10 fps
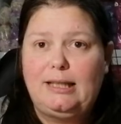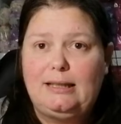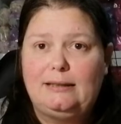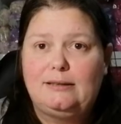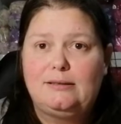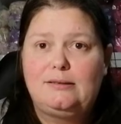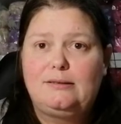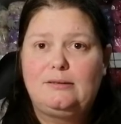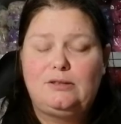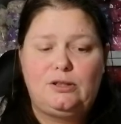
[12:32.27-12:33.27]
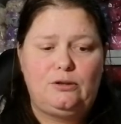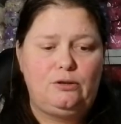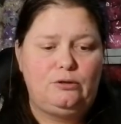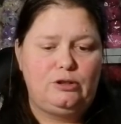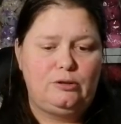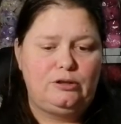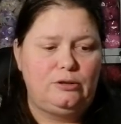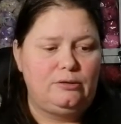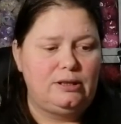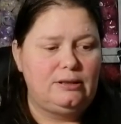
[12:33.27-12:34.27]
colors to
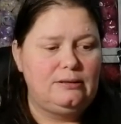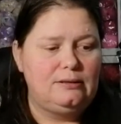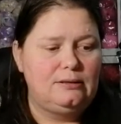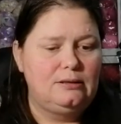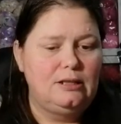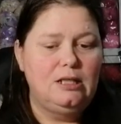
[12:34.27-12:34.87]
do this.